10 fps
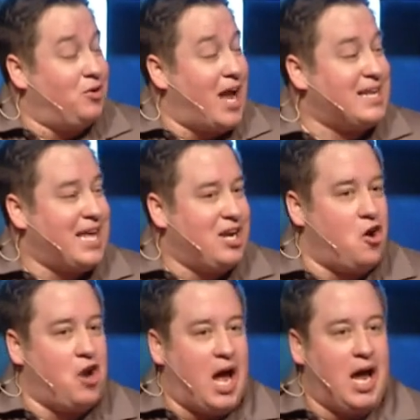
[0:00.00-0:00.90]
like that in
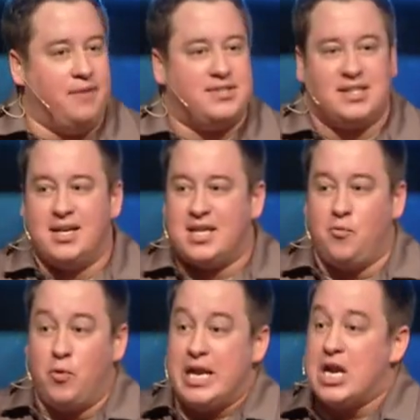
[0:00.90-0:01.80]
our lives, then
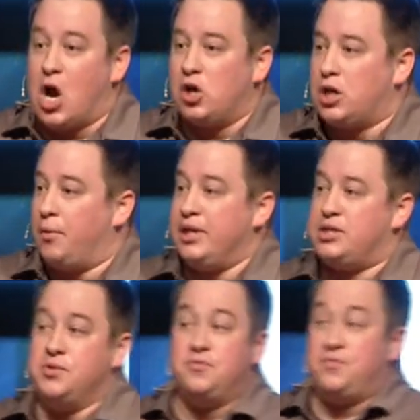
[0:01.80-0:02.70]
we are going
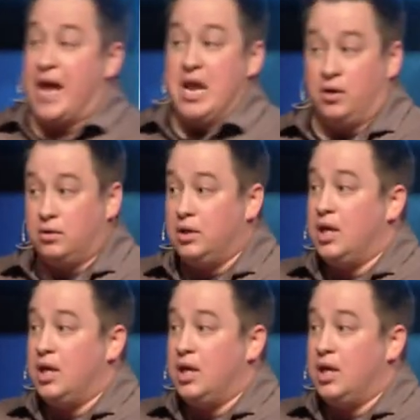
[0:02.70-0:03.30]
to fail